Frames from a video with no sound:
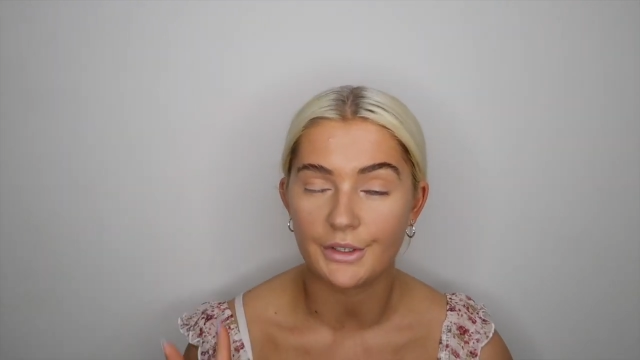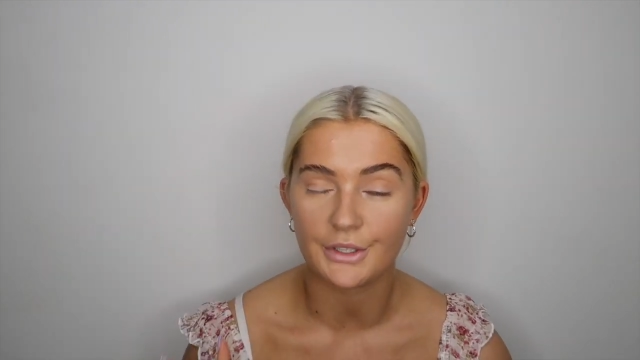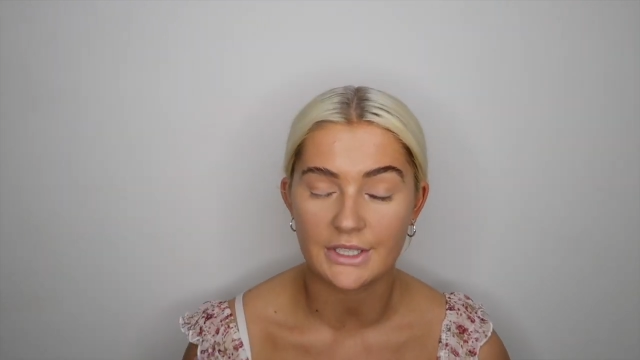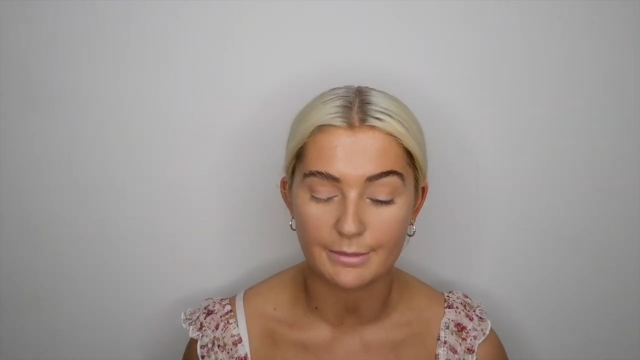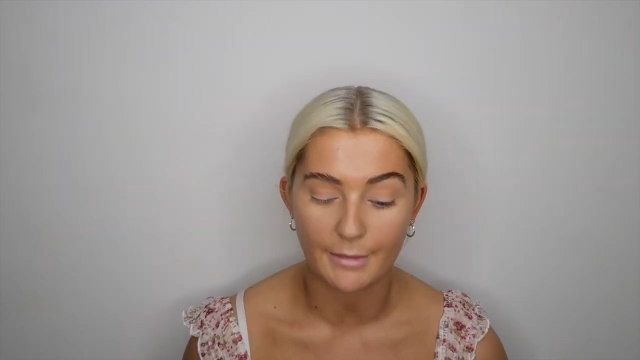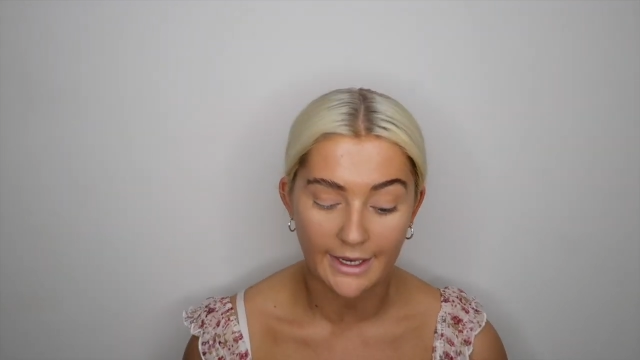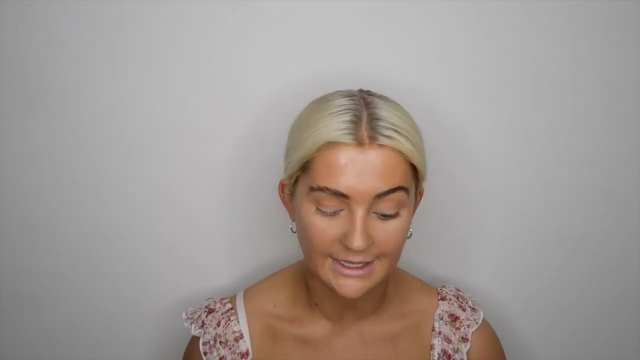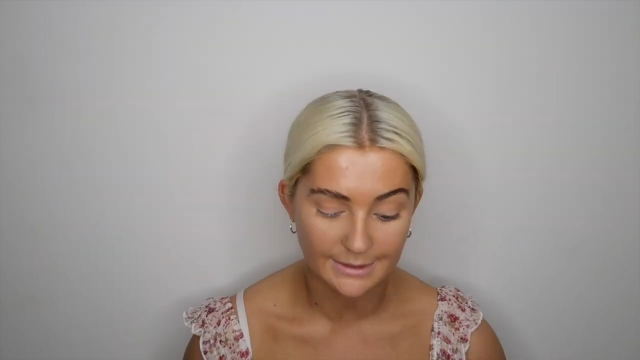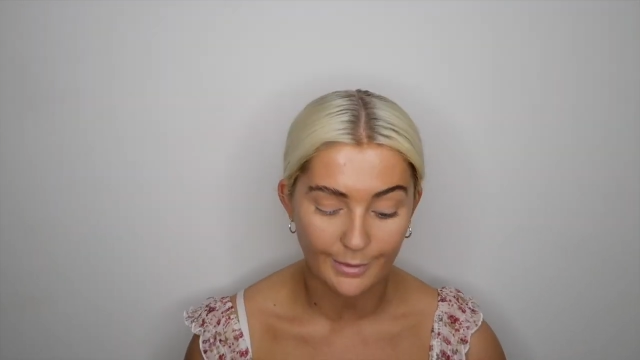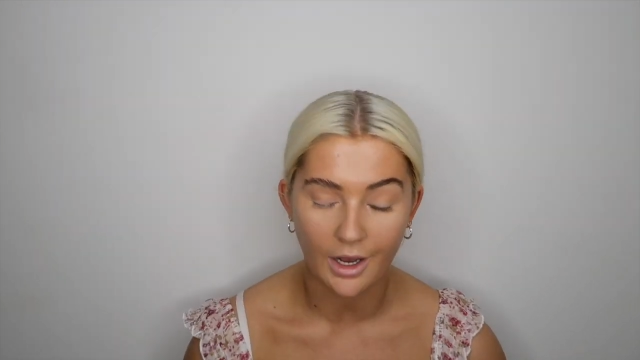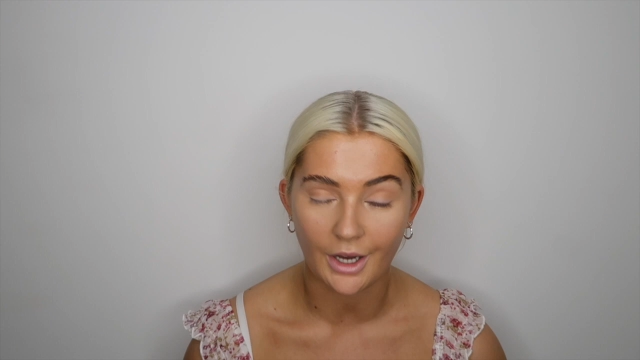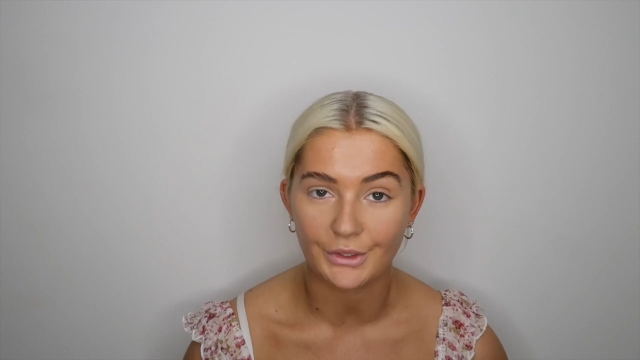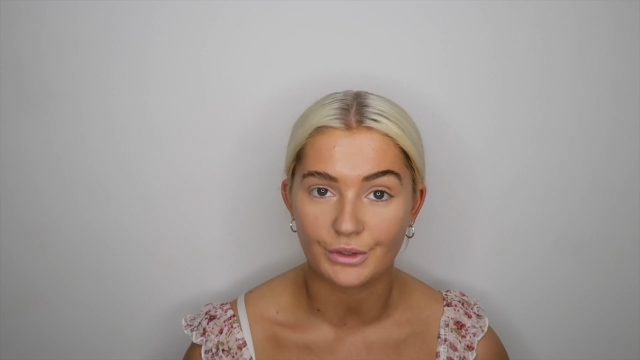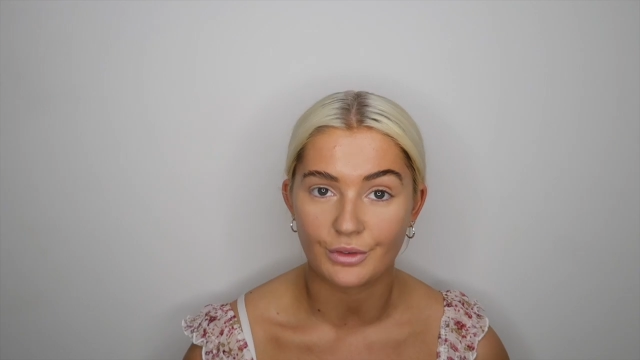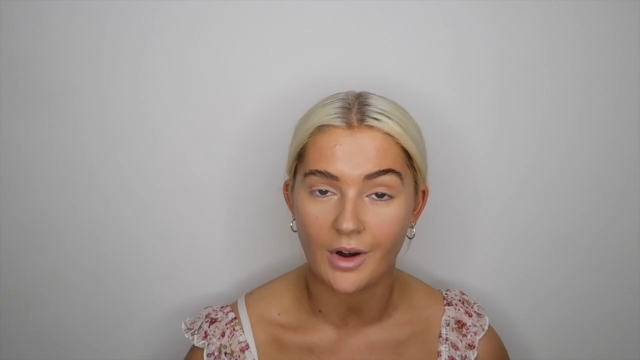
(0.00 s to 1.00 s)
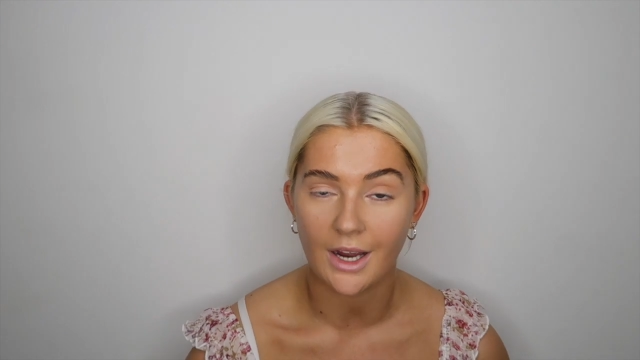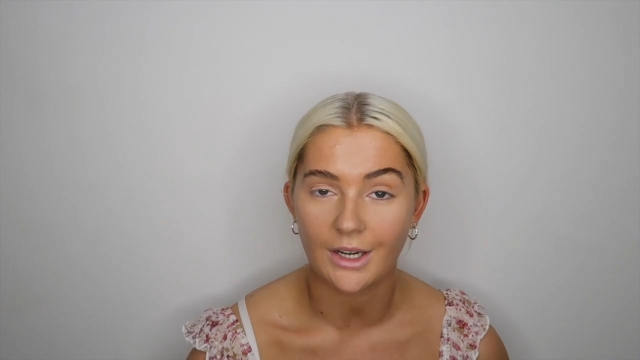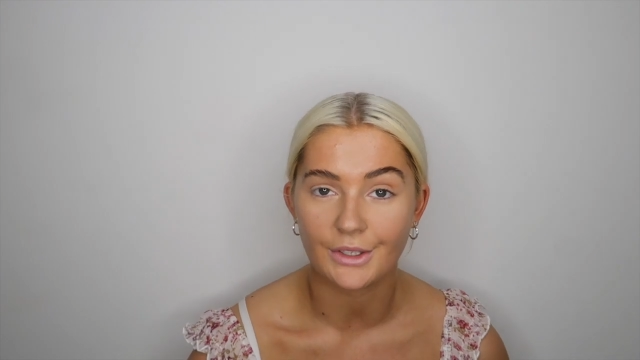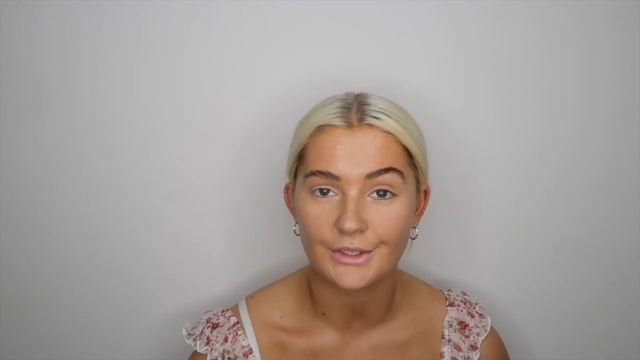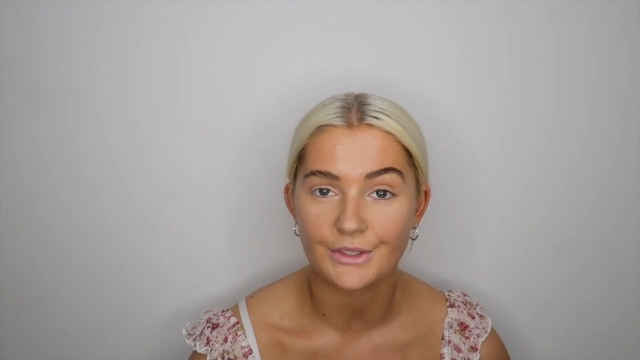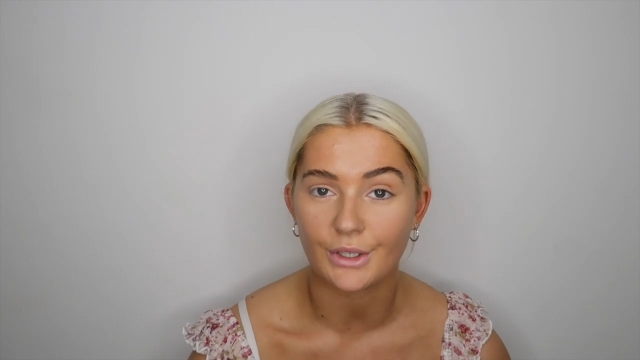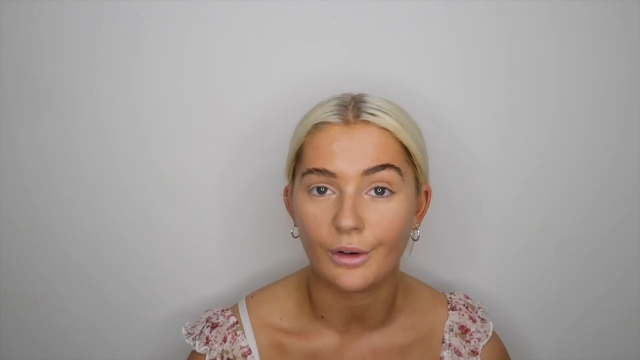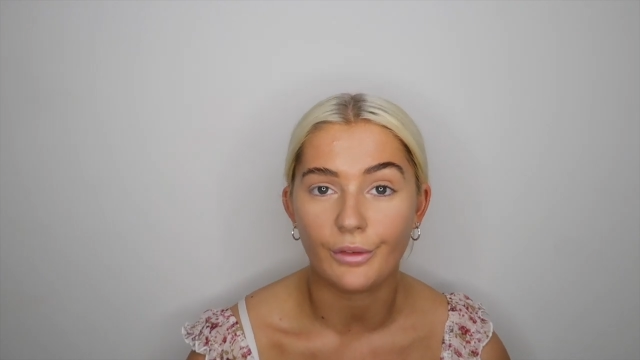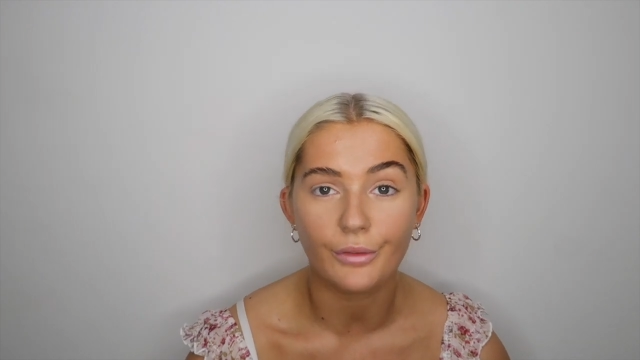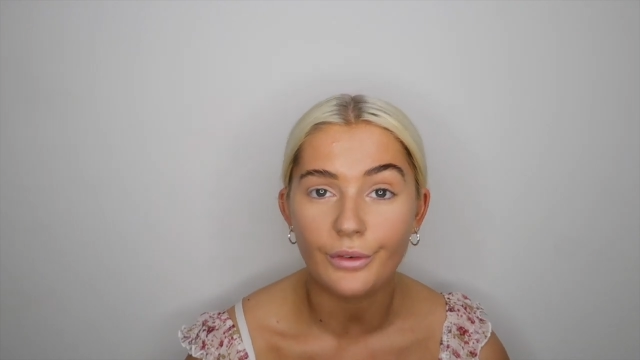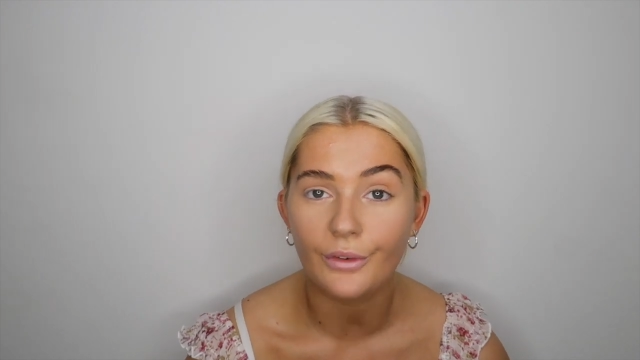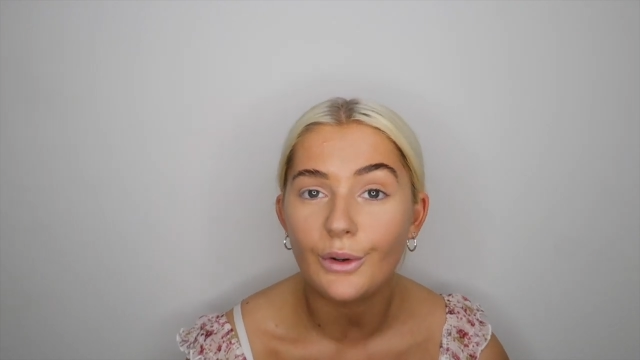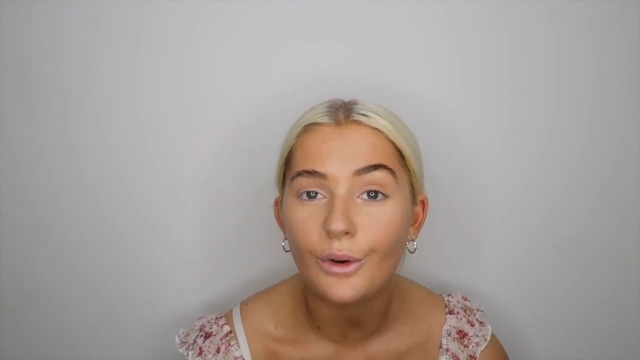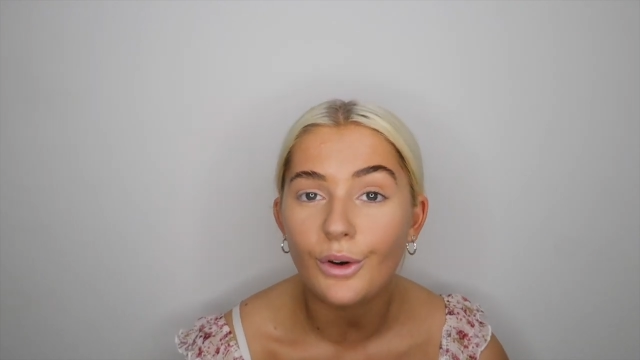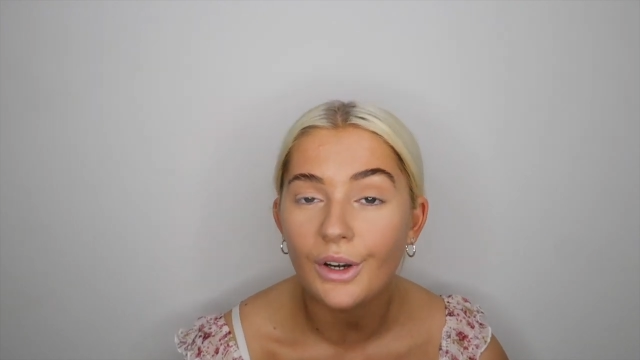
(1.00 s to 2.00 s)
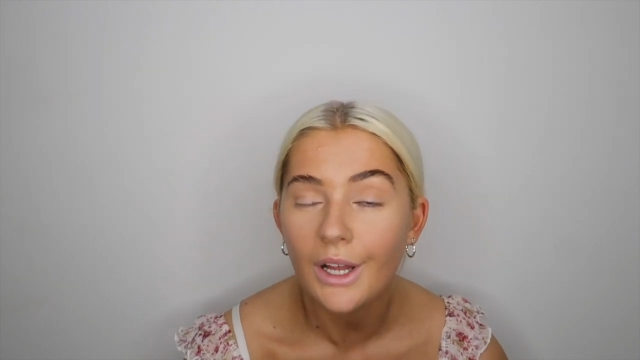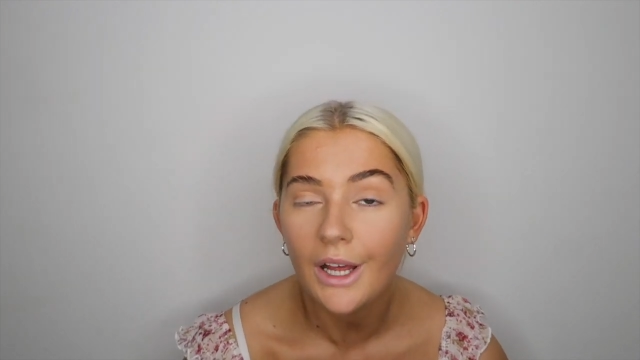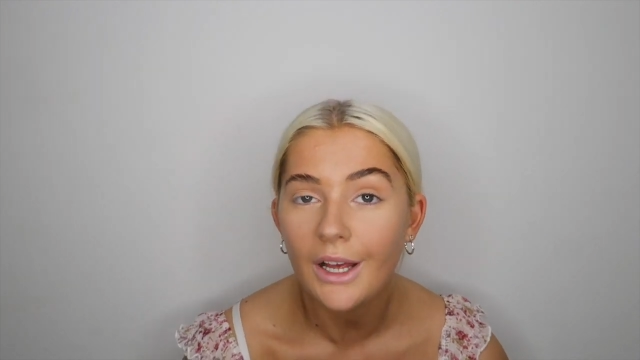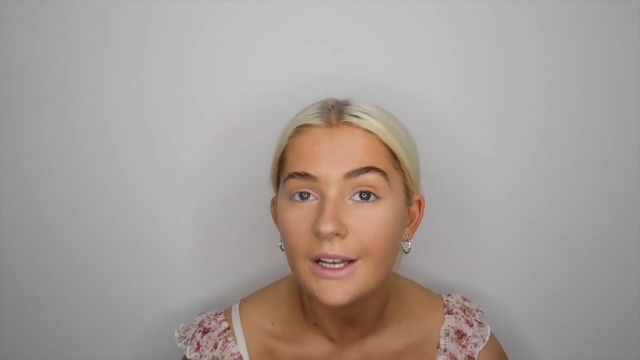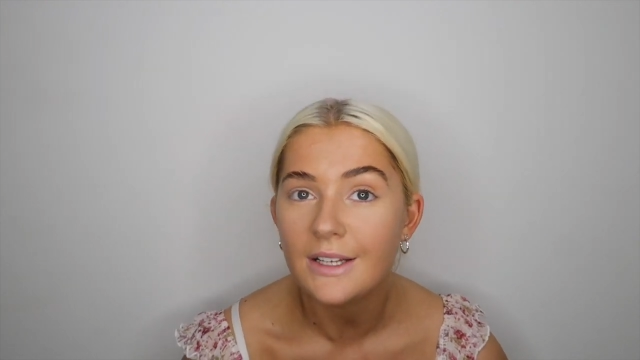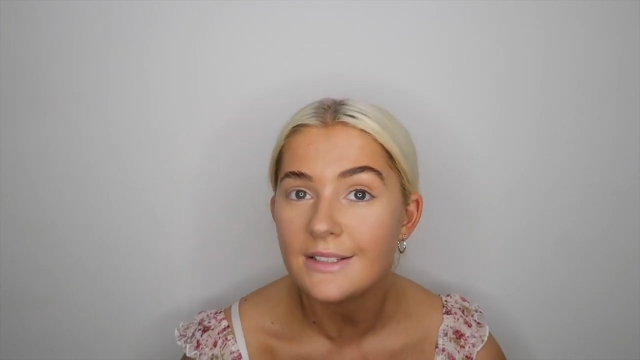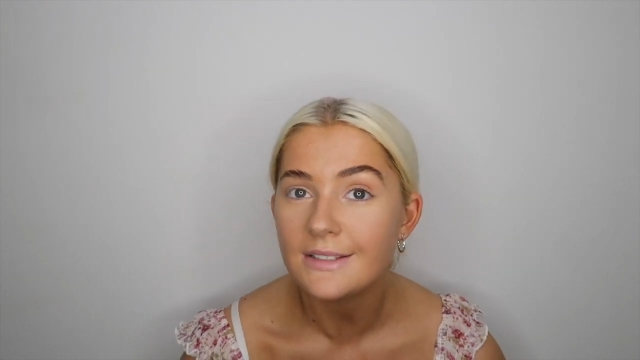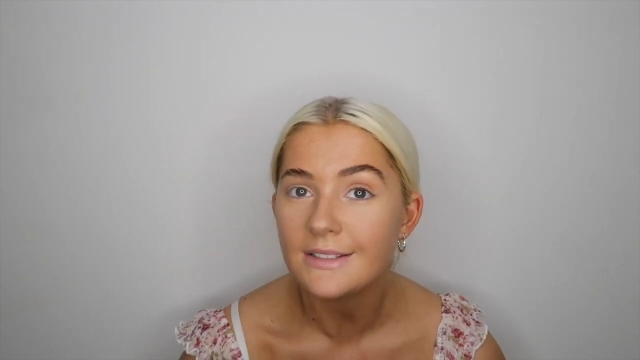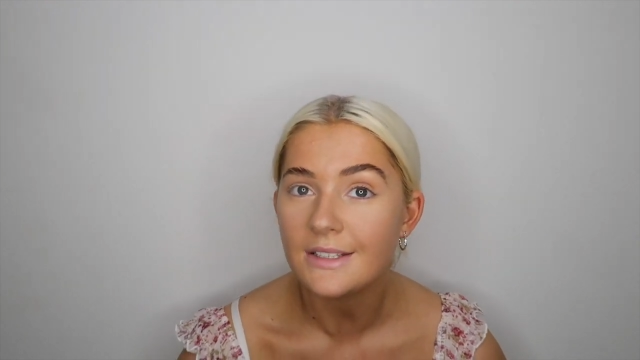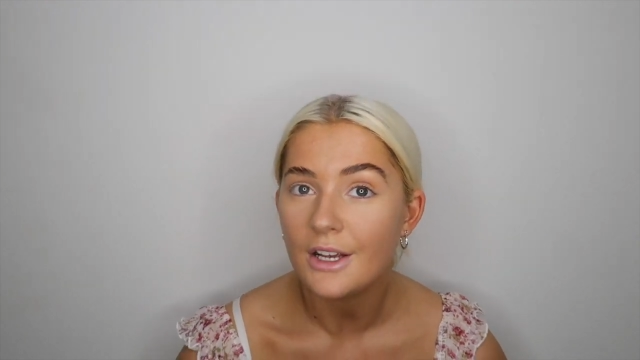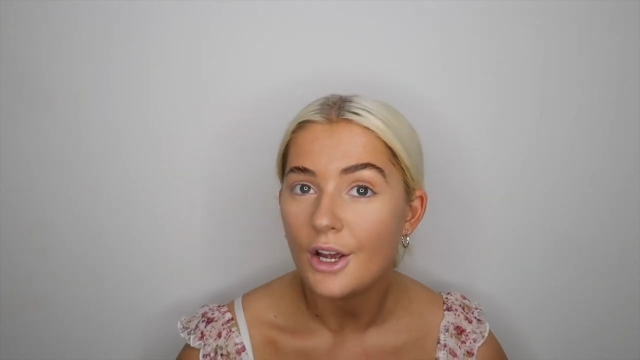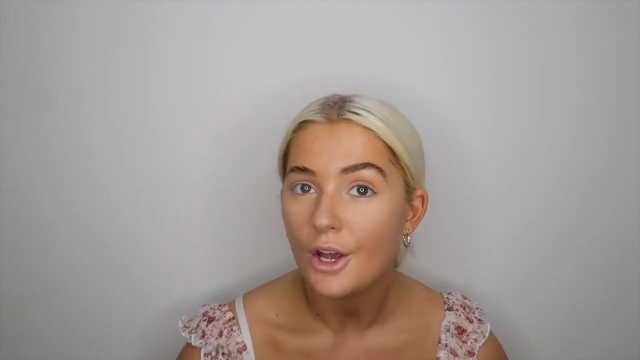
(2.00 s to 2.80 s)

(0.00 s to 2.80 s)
It just makes my under eye look so flawless,